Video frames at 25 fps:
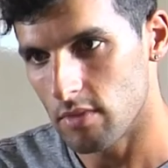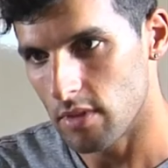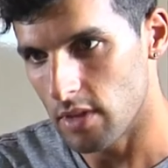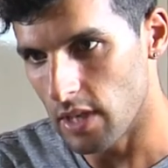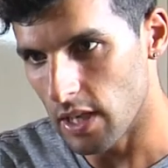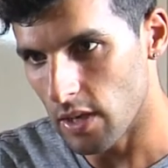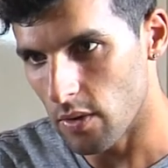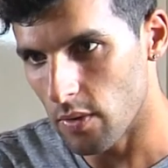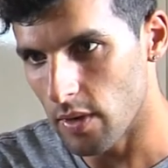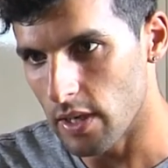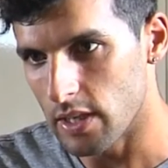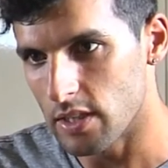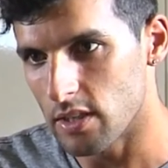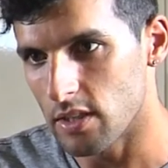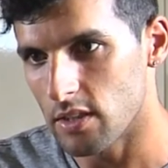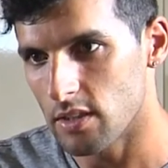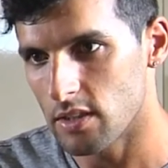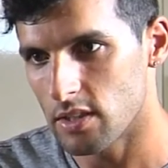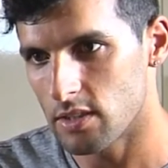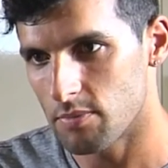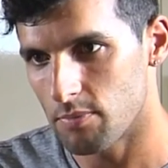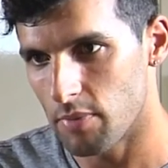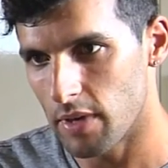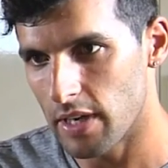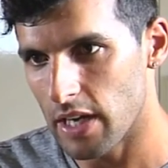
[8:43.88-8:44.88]
liquid
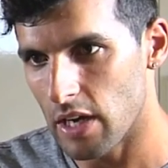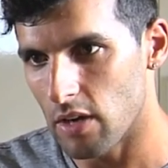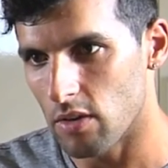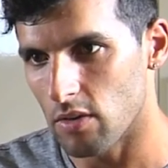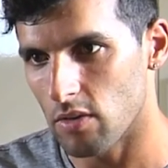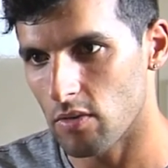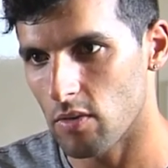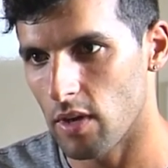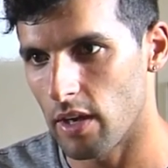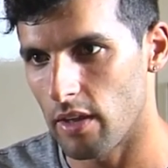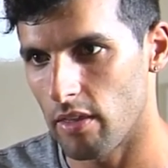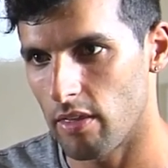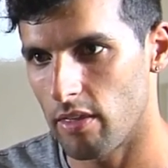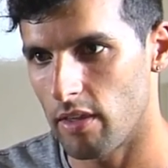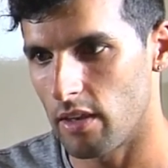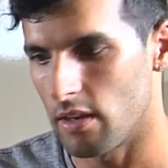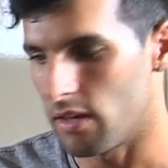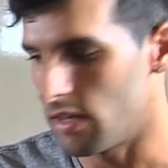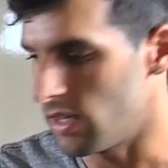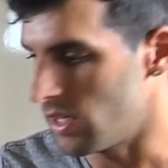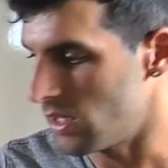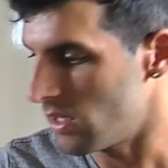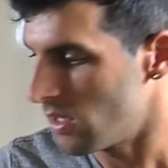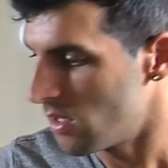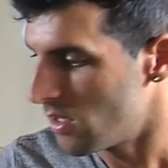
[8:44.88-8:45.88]
spread out quite
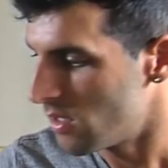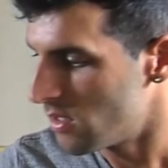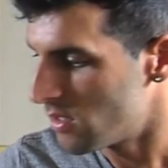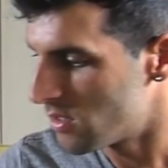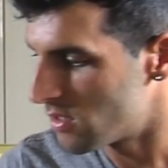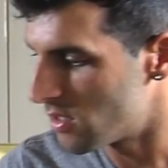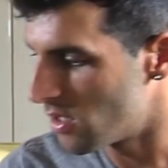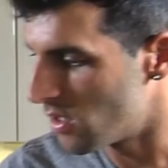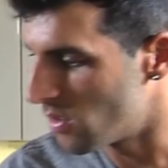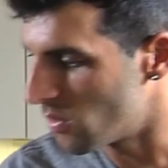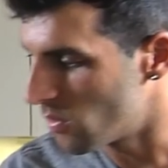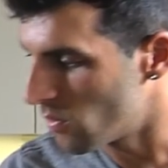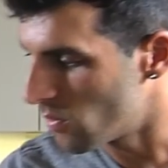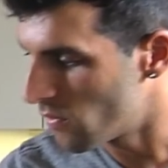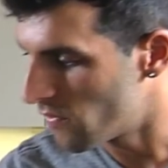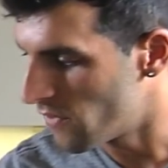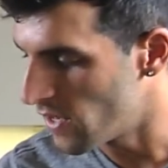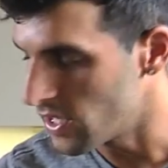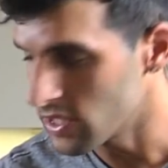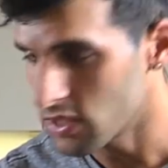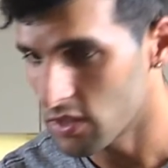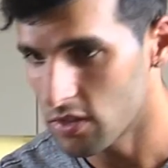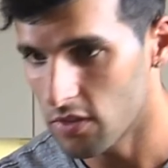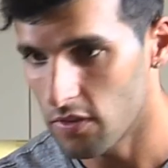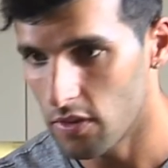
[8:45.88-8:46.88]
thinly. So
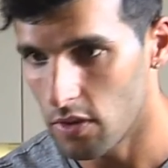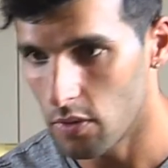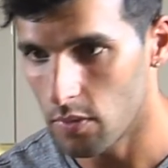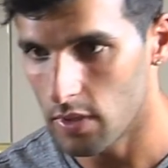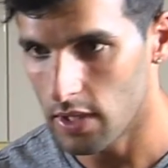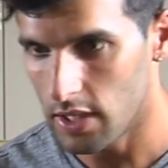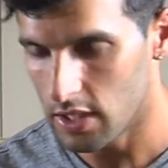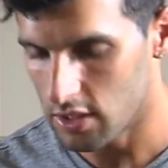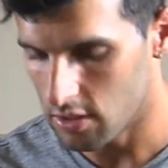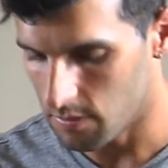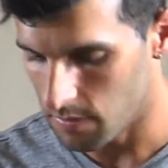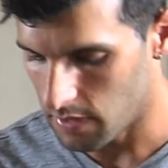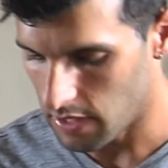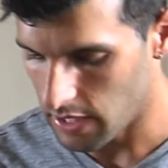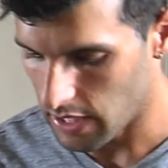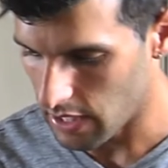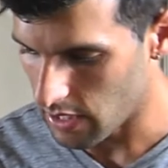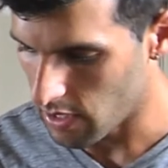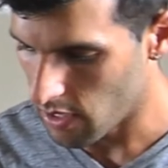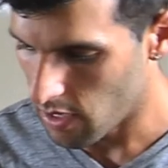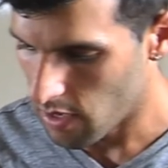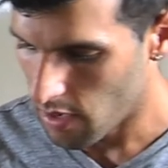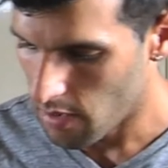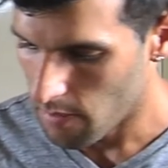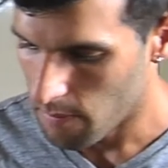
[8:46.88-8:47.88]
first of all, we need to
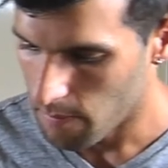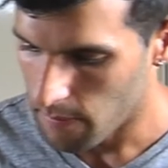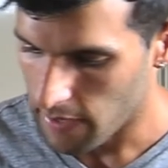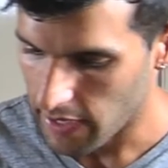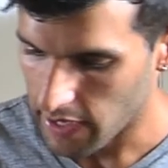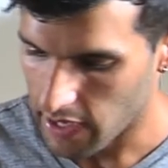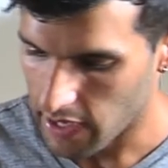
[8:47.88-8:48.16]
begin by